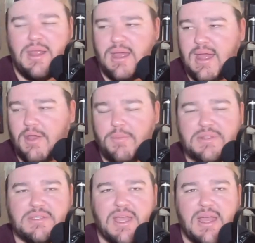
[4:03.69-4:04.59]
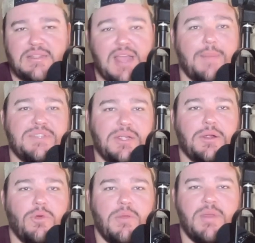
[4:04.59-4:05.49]
I hope it's top-tier
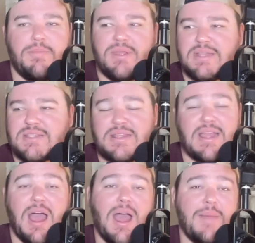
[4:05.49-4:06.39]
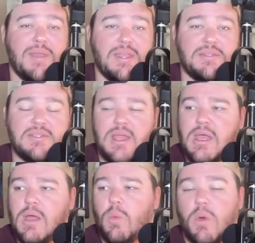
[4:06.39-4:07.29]
equipment, because I think Heim is
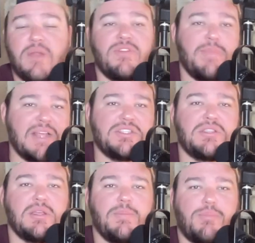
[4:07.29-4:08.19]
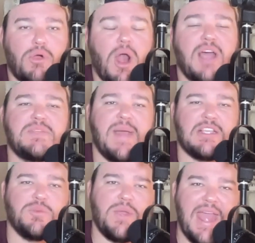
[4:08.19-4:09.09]
one of the best
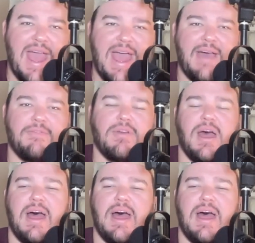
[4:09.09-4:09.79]
prospects we have